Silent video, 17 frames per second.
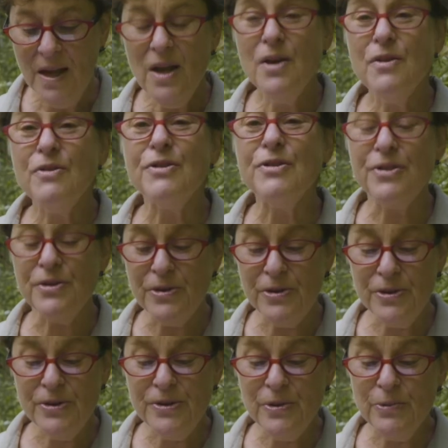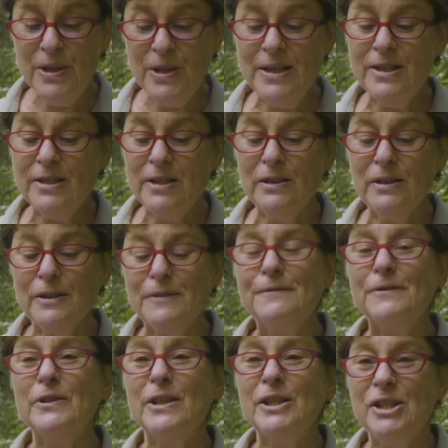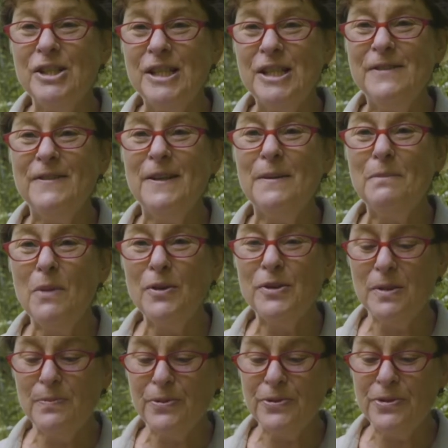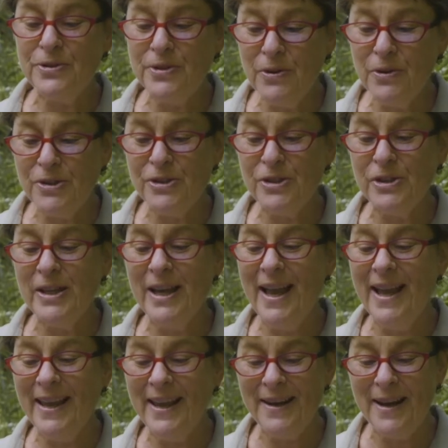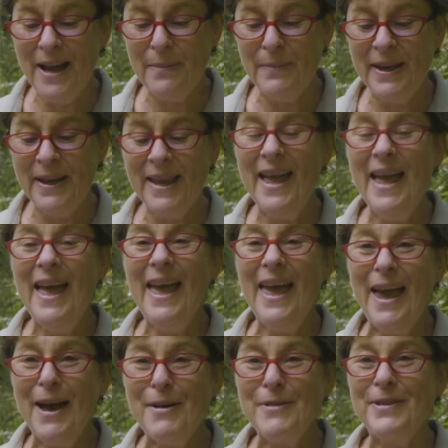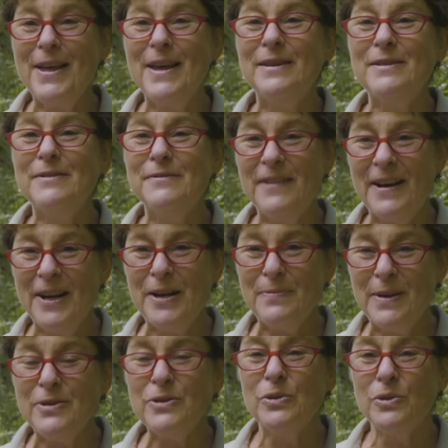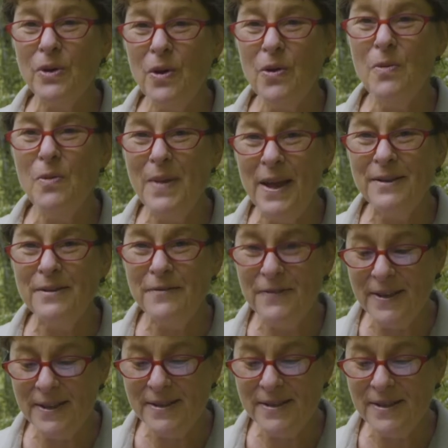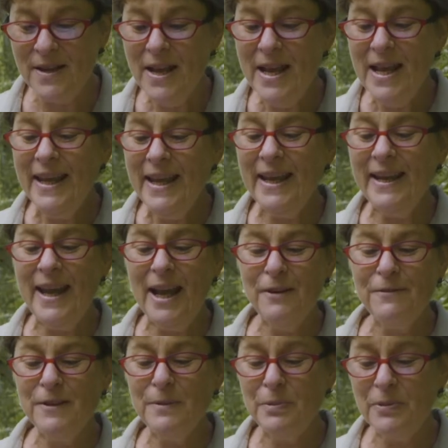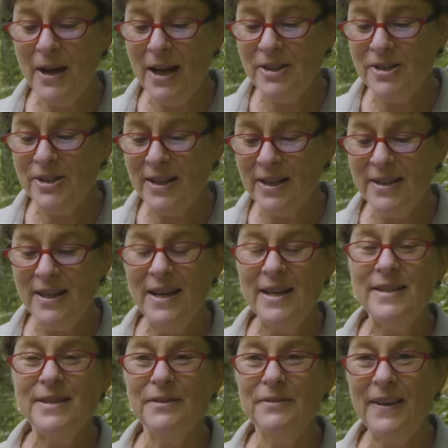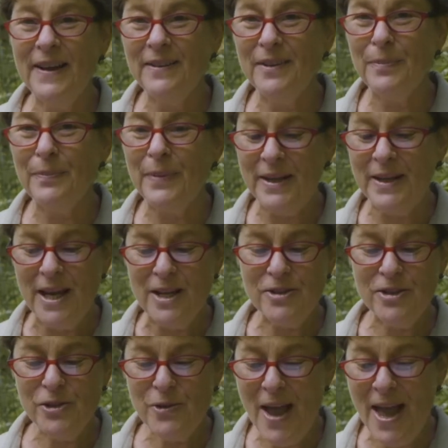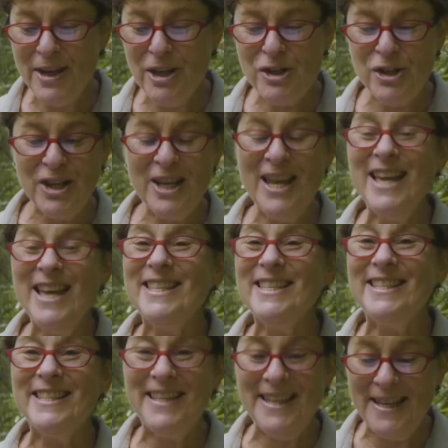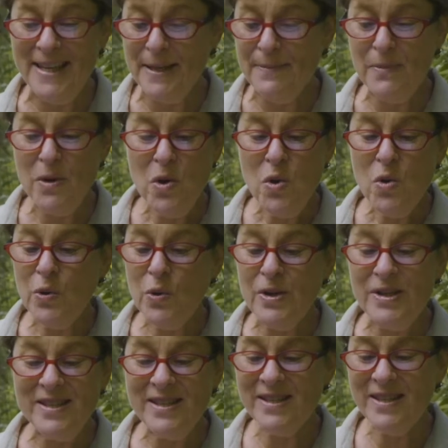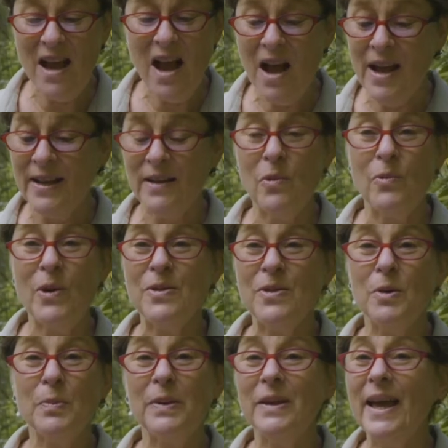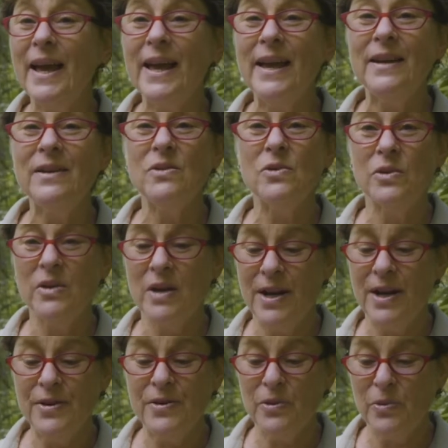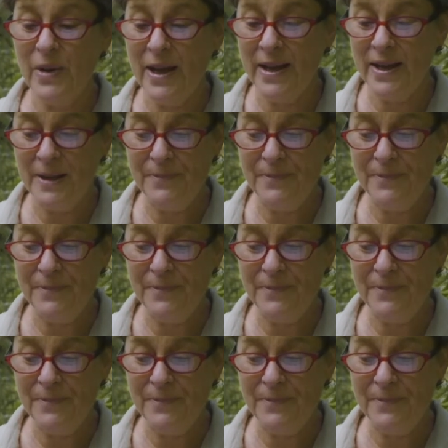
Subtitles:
Third, we need to look for achieving multiple social, economic, health, and environmental co-benefits in every project, development, strategy, scheme, or design, whether planned or underway.